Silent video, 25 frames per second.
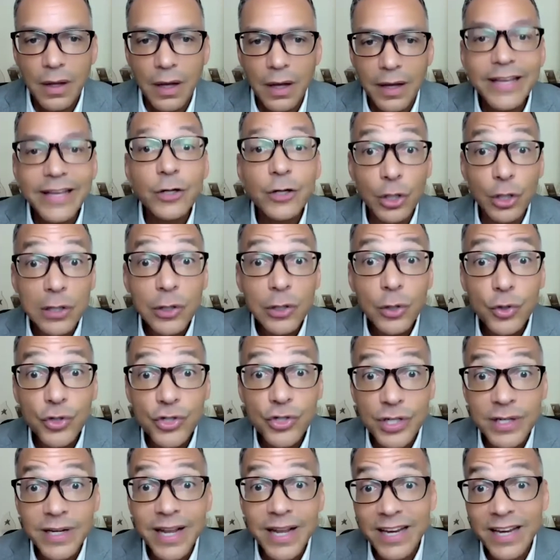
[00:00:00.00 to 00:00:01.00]

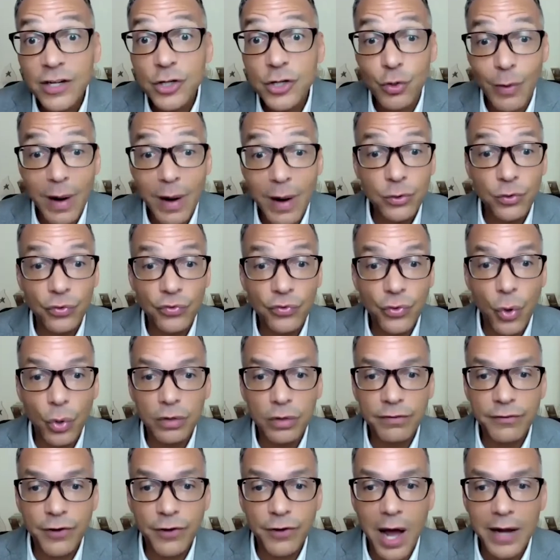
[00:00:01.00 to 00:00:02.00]
inclusion in a director's code
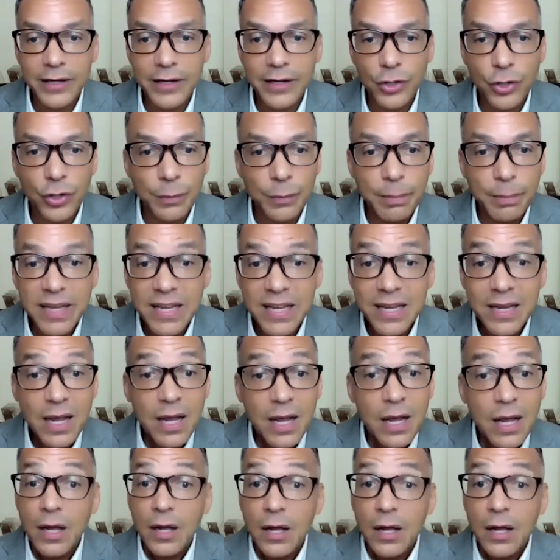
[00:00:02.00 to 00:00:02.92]
of conduct could be: